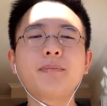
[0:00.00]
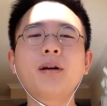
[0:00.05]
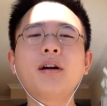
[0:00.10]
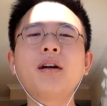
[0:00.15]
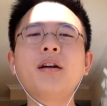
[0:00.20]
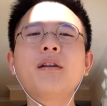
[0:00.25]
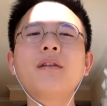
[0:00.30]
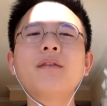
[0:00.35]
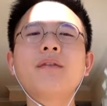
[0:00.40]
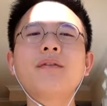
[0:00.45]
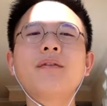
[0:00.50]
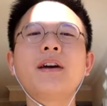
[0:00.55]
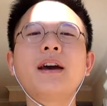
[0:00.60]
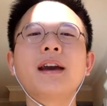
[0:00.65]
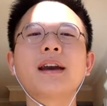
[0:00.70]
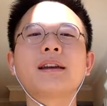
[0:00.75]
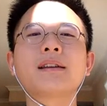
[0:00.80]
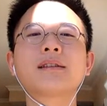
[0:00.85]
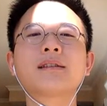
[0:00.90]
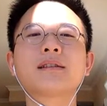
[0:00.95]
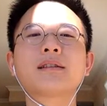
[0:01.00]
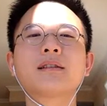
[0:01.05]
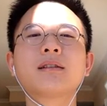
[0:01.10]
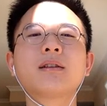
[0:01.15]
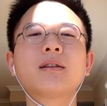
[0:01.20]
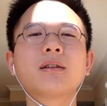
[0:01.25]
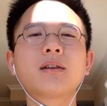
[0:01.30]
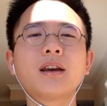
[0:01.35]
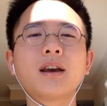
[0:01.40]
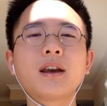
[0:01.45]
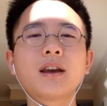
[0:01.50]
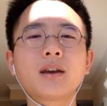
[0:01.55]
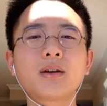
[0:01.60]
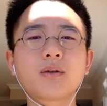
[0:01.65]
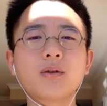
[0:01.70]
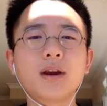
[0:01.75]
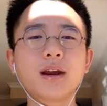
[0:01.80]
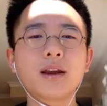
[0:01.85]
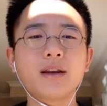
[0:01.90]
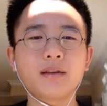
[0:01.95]
Perfect. Okay,
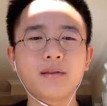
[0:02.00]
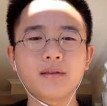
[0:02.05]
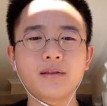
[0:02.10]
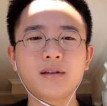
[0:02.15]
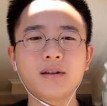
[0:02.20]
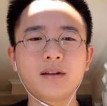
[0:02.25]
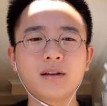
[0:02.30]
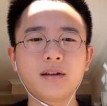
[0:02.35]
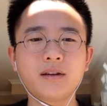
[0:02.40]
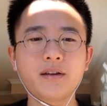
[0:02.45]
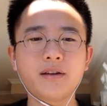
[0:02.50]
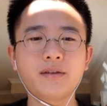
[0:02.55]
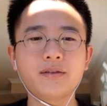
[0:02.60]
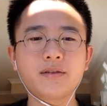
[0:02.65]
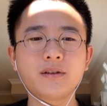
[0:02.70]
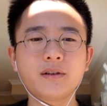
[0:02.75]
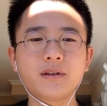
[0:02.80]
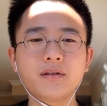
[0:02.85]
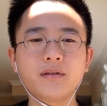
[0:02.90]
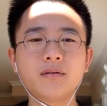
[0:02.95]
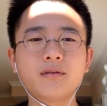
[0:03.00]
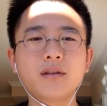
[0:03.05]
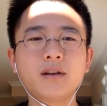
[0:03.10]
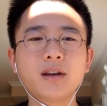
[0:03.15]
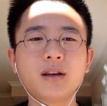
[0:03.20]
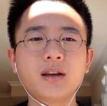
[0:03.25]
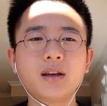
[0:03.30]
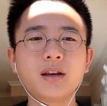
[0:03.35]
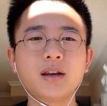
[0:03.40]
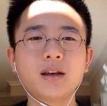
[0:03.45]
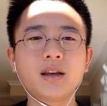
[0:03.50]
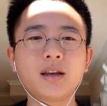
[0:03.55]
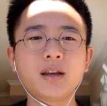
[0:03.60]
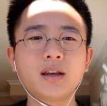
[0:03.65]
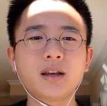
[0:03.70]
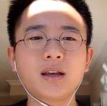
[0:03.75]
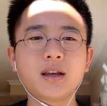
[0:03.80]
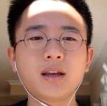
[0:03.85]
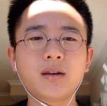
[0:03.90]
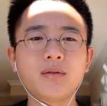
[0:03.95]
great. So
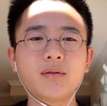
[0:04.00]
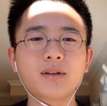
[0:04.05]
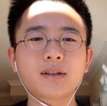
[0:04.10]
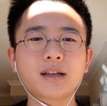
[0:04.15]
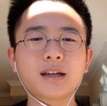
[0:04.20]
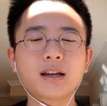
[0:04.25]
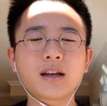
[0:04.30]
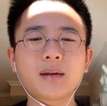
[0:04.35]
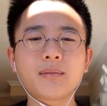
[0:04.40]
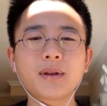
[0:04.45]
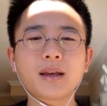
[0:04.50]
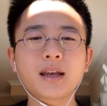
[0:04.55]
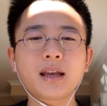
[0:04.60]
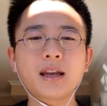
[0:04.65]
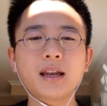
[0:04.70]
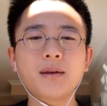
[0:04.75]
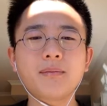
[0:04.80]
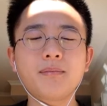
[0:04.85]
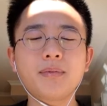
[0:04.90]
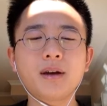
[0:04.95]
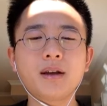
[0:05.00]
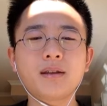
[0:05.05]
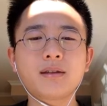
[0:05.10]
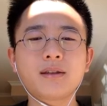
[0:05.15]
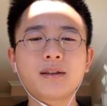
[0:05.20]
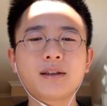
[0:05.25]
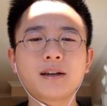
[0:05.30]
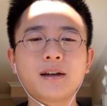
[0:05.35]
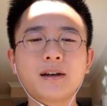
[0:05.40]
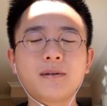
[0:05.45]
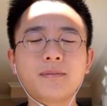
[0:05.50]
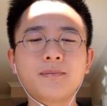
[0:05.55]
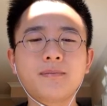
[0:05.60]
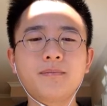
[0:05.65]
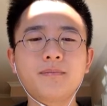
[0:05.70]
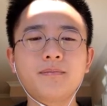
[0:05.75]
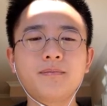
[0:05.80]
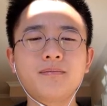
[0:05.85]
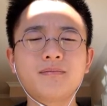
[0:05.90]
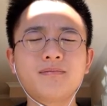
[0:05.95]
it was kind of complicated, but
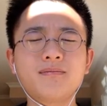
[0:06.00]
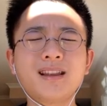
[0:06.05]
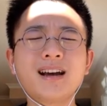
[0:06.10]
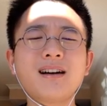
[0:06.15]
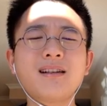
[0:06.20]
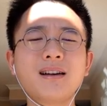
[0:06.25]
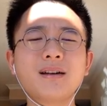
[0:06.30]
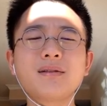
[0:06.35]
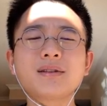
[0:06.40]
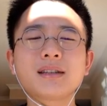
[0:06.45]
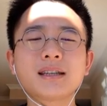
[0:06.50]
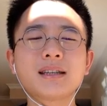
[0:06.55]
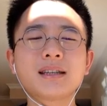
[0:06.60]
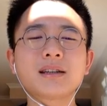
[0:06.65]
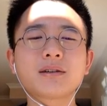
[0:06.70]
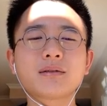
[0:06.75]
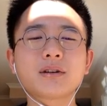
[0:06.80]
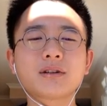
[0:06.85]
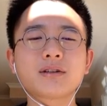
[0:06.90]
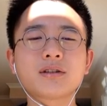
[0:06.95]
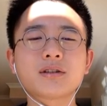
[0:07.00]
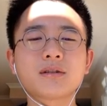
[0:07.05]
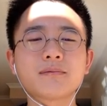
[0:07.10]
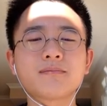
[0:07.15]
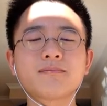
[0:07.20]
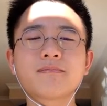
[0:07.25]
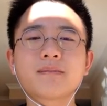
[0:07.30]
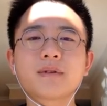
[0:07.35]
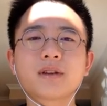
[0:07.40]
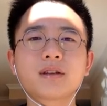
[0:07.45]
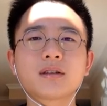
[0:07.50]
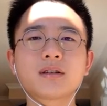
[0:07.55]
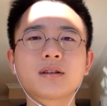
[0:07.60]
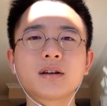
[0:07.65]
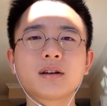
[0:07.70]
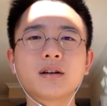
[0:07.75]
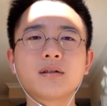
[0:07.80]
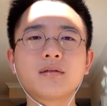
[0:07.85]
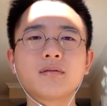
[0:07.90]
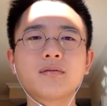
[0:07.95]
no, it was easy question.
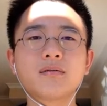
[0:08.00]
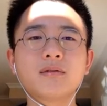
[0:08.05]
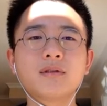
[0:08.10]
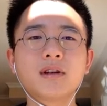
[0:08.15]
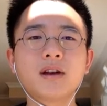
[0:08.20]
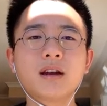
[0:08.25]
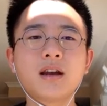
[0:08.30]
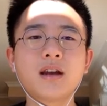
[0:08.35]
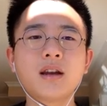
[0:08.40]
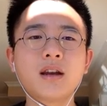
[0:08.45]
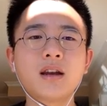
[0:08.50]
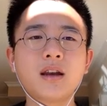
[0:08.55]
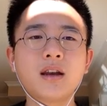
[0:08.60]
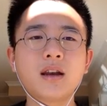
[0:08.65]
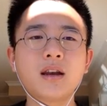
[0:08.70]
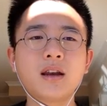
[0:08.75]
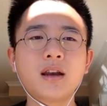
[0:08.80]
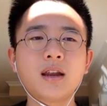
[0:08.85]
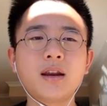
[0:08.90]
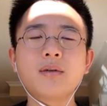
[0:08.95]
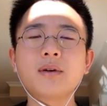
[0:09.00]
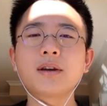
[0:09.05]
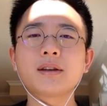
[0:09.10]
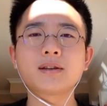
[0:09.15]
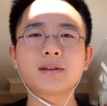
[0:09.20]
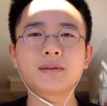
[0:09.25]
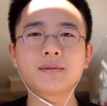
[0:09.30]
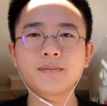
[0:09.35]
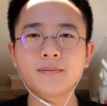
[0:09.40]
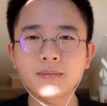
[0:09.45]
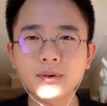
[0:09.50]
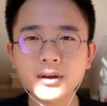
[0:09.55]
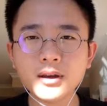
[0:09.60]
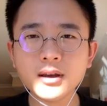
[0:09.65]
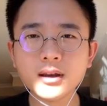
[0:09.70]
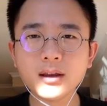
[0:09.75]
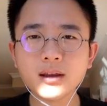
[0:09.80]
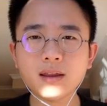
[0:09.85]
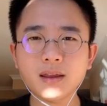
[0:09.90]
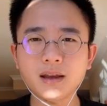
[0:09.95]
So anyways,
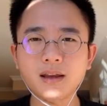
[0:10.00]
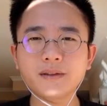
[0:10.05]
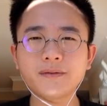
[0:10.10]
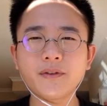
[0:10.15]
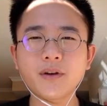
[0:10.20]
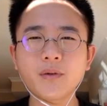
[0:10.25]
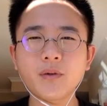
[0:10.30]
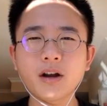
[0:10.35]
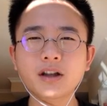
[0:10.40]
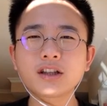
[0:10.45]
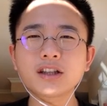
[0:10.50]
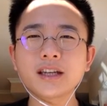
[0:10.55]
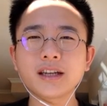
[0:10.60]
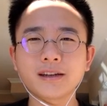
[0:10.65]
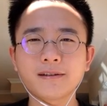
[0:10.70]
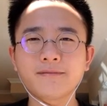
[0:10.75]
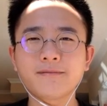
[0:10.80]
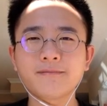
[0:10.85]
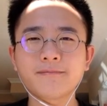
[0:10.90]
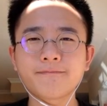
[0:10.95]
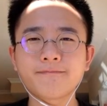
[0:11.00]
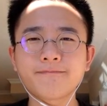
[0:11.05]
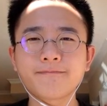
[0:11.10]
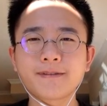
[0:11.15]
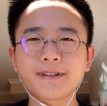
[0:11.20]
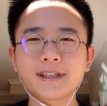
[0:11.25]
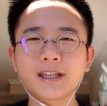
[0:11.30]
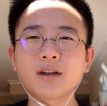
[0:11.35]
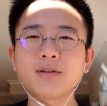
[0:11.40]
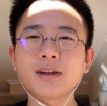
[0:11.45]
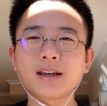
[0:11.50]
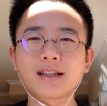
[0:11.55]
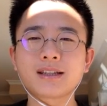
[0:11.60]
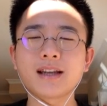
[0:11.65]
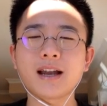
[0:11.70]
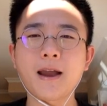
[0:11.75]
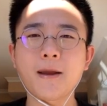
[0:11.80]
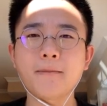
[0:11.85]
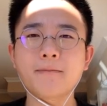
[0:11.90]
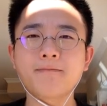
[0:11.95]
thanks for watching. See you next
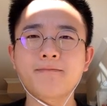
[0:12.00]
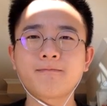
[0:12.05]
time.